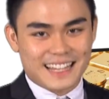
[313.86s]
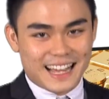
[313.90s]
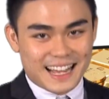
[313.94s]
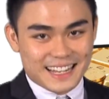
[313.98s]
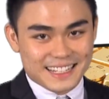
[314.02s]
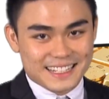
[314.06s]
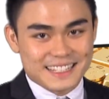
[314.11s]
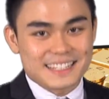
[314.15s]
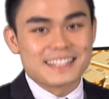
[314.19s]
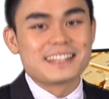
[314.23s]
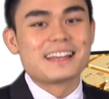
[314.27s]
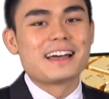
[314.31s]

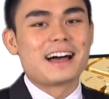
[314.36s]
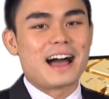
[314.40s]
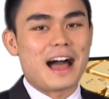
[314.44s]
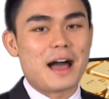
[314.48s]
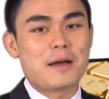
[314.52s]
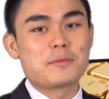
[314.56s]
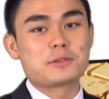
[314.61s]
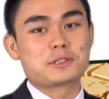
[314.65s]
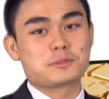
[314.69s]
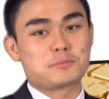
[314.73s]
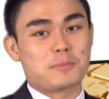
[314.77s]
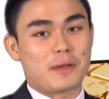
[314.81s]
Thus,
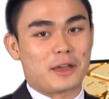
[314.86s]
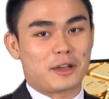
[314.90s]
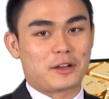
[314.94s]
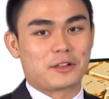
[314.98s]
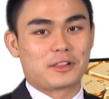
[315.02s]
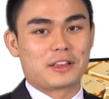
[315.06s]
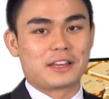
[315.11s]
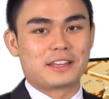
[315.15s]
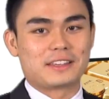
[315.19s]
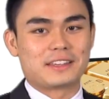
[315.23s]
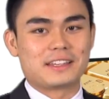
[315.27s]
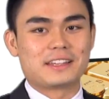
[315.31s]
I'm
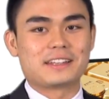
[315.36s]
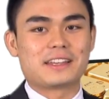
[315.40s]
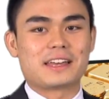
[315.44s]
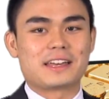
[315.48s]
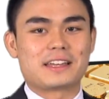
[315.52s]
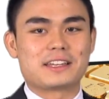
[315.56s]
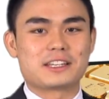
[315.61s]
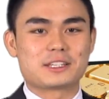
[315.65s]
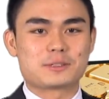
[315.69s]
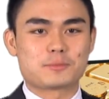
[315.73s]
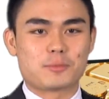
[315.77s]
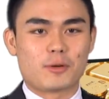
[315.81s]
speculating
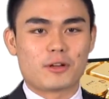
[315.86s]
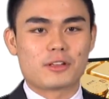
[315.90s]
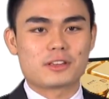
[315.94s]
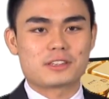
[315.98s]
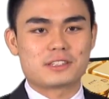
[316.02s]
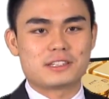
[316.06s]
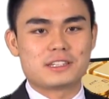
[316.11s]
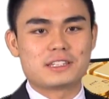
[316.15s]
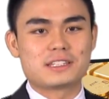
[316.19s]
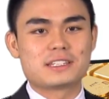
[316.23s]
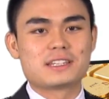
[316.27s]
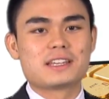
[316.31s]
that his
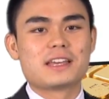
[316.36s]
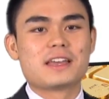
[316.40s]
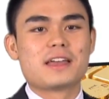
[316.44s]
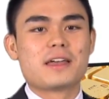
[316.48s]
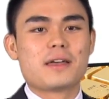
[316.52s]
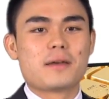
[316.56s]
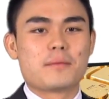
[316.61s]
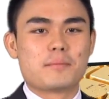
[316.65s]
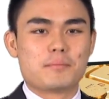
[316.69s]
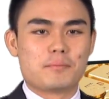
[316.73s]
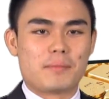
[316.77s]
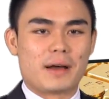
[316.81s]
policies
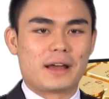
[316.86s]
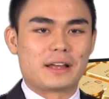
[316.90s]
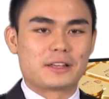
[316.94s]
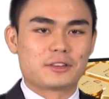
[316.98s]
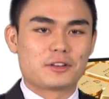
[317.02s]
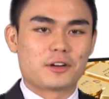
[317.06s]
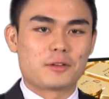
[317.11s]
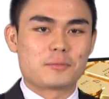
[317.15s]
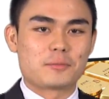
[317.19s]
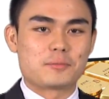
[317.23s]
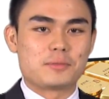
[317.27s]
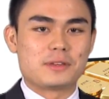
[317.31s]
might
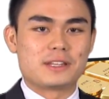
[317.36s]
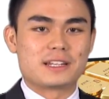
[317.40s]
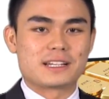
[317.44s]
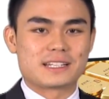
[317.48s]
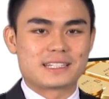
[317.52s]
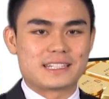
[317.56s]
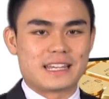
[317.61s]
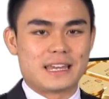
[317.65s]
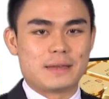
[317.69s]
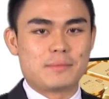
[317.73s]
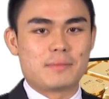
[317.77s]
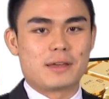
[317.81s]
not be the
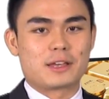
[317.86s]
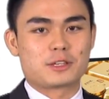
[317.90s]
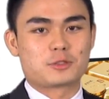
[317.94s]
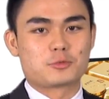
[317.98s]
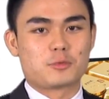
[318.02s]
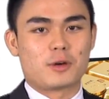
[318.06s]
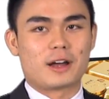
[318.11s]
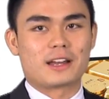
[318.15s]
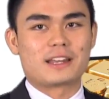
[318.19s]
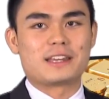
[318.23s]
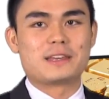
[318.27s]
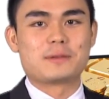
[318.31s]
same as
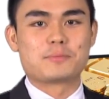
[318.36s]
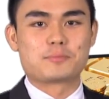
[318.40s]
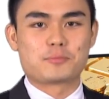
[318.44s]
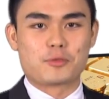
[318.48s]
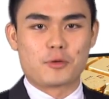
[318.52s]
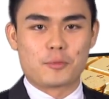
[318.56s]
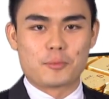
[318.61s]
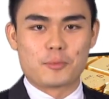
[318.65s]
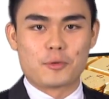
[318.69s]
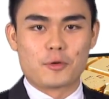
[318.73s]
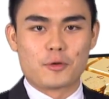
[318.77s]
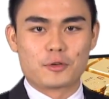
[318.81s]
what he
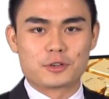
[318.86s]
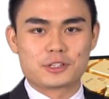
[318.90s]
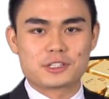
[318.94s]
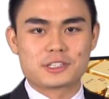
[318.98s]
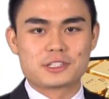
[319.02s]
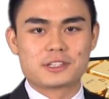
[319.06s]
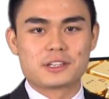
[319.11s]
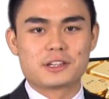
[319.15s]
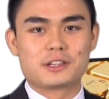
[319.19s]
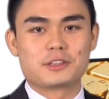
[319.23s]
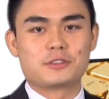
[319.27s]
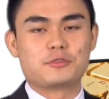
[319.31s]

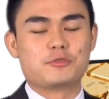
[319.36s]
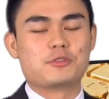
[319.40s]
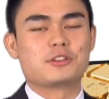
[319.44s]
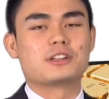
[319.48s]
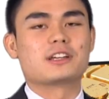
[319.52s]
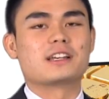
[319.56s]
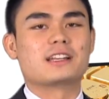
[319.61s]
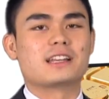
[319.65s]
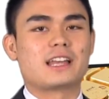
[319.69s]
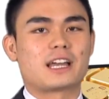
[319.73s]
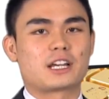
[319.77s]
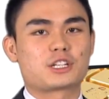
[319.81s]
proposed during
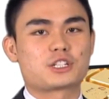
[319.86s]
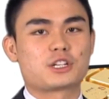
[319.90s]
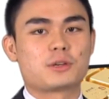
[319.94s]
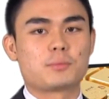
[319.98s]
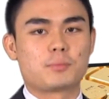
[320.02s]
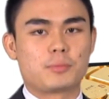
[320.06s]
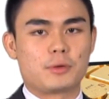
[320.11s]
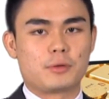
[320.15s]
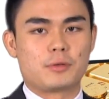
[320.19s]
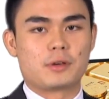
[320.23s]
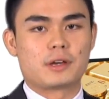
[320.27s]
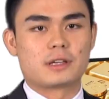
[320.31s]
the election
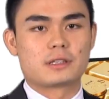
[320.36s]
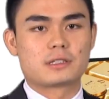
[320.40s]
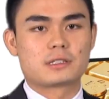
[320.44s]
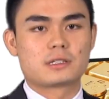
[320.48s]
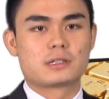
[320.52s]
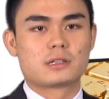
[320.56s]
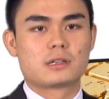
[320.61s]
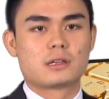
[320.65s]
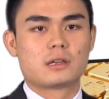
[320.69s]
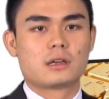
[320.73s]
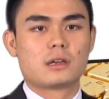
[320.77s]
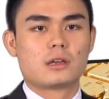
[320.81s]
period.
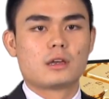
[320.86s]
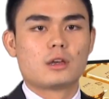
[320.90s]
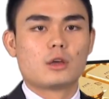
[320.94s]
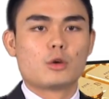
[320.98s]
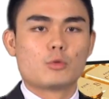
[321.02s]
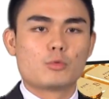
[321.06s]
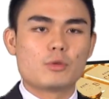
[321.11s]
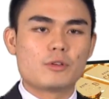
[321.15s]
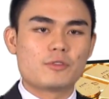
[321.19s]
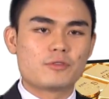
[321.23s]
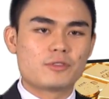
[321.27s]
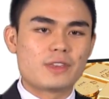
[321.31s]

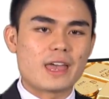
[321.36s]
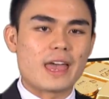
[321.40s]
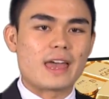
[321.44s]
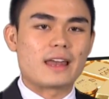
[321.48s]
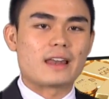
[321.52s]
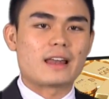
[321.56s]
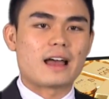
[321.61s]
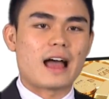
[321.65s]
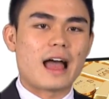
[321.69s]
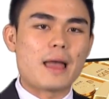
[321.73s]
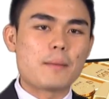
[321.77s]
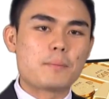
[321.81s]
With
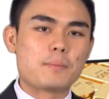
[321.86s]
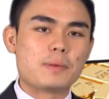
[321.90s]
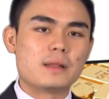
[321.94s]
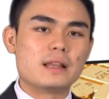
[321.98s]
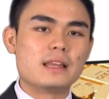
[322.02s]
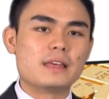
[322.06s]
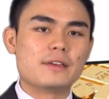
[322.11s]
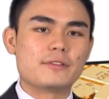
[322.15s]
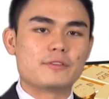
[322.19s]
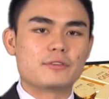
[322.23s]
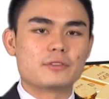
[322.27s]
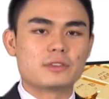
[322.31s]
that, I
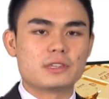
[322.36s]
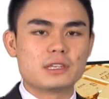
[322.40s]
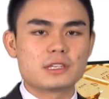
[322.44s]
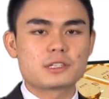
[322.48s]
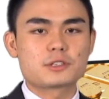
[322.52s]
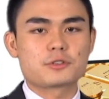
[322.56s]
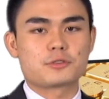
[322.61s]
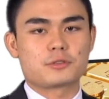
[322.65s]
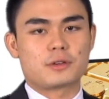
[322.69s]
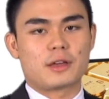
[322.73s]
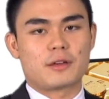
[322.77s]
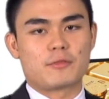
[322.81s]
believe this
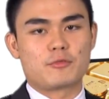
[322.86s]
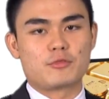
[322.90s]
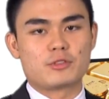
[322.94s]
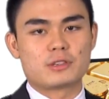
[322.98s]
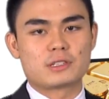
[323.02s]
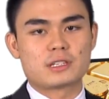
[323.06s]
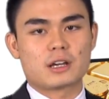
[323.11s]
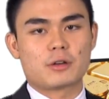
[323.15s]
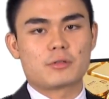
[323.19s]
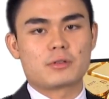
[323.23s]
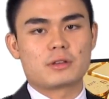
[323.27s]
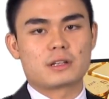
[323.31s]
could have
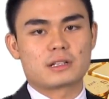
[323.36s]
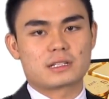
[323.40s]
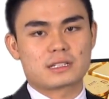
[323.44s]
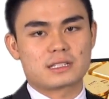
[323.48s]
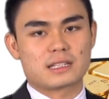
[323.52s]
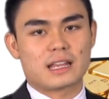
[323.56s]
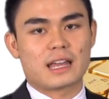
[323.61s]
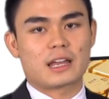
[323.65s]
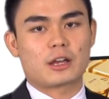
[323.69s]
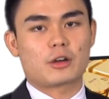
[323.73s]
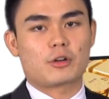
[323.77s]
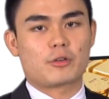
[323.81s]
resulted in a
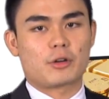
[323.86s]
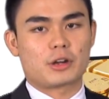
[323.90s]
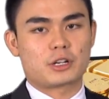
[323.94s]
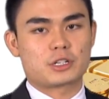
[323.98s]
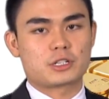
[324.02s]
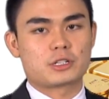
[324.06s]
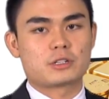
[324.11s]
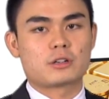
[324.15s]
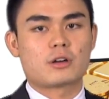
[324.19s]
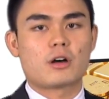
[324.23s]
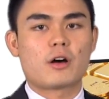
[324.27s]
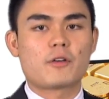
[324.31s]
slight
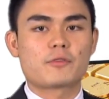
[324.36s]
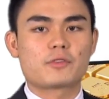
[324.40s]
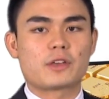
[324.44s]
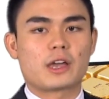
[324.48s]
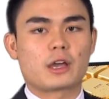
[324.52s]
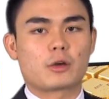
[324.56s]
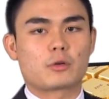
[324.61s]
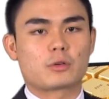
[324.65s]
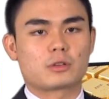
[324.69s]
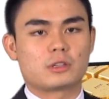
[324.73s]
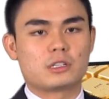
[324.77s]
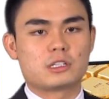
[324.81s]
correction of the
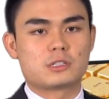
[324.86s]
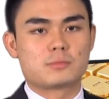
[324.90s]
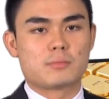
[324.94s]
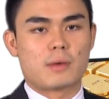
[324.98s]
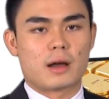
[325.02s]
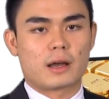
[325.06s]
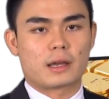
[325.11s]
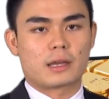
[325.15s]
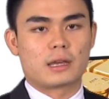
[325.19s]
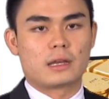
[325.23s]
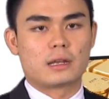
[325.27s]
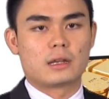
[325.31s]
equities
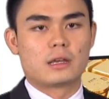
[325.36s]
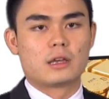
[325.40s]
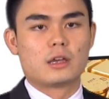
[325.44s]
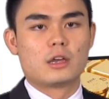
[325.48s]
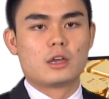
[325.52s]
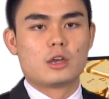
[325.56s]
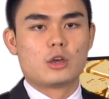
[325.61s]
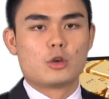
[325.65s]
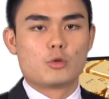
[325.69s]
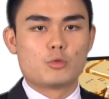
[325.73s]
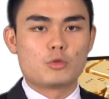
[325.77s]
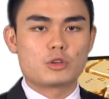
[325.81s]
market,
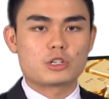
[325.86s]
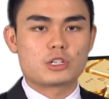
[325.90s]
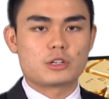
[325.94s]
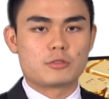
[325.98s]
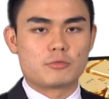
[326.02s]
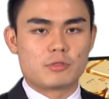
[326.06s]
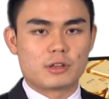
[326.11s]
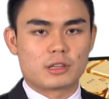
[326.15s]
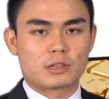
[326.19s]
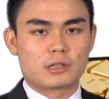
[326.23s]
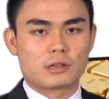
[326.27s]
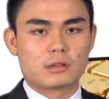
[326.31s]
which in
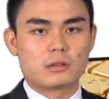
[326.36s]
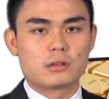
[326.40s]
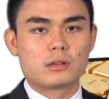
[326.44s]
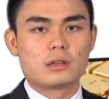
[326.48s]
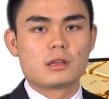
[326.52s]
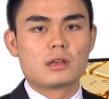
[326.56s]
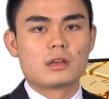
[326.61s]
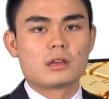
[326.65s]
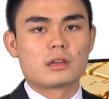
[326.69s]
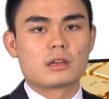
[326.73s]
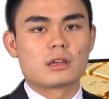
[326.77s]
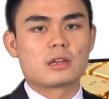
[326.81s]
return
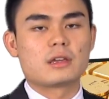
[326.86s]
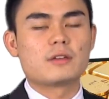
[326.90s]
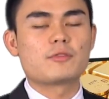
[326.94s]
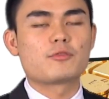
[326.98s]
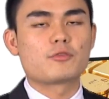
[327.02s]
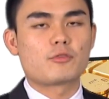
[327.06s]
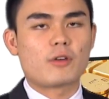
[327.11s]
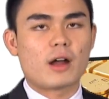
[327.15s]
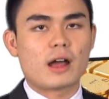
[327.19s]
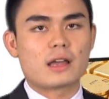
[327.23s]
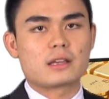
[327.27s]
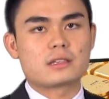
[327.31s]

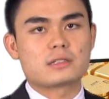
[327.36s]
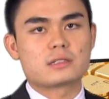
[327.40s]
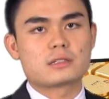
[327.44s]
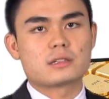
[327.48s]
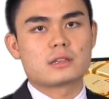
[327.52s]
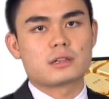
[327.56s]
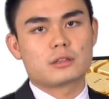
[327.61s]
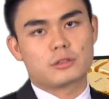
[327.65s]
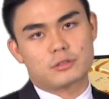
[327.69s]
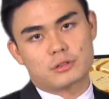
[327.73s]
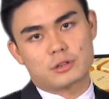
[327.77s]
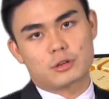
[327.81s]
give
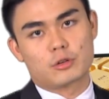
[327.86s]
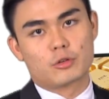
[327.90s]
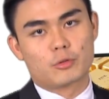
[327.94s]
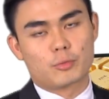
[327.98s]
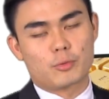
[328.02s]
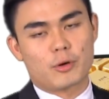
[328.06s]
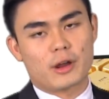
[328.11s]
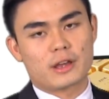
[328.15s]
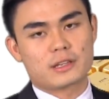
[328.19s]
rise to the gold